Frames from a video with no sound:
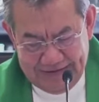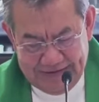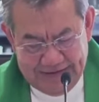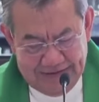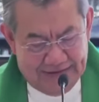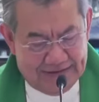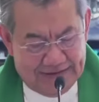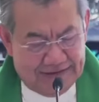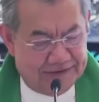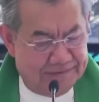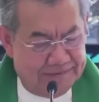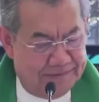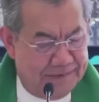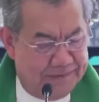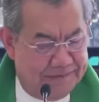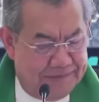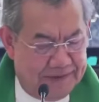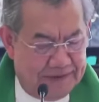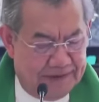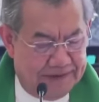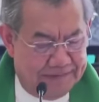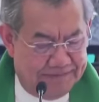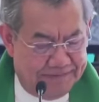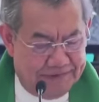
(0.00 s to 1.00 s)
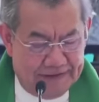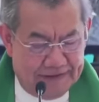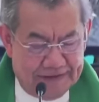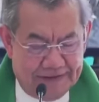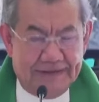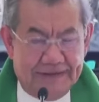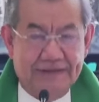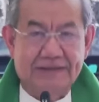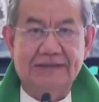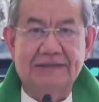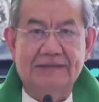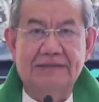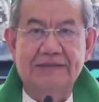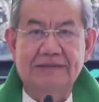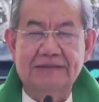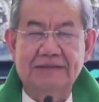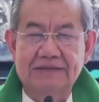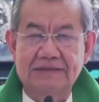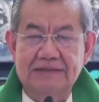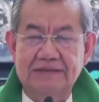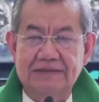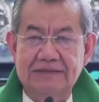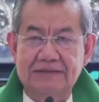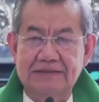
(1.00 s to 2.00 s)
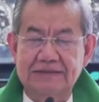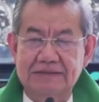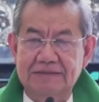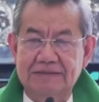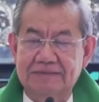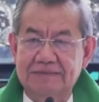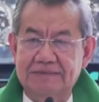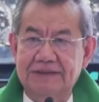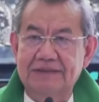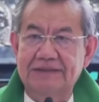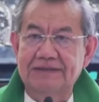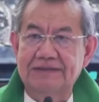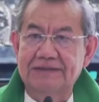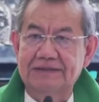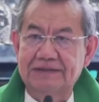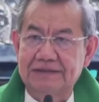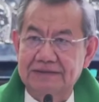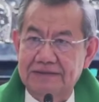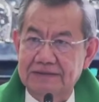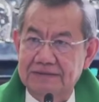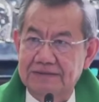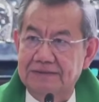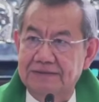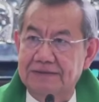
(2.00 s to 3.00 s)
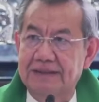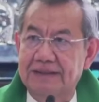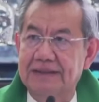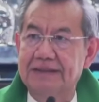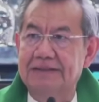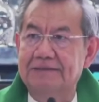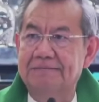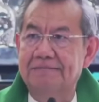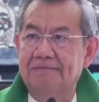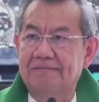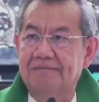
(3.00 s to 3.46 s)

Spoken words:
Let's remember our parents, sisters, and brothers today.